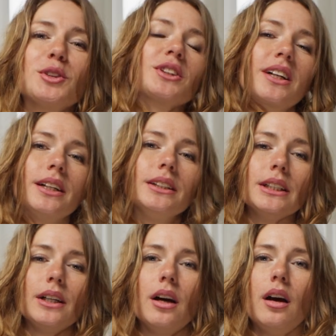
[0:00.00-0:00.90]
you're not
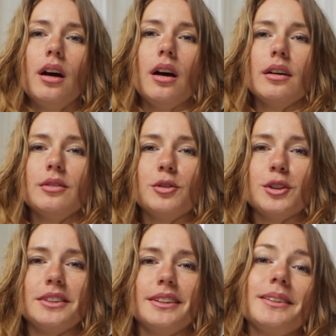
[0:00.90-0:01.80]
catching these people
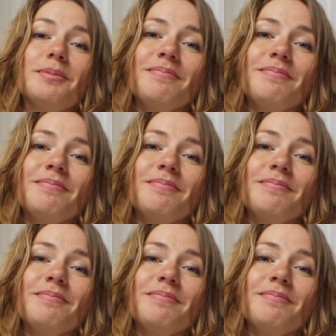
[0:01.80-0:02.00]
off guard.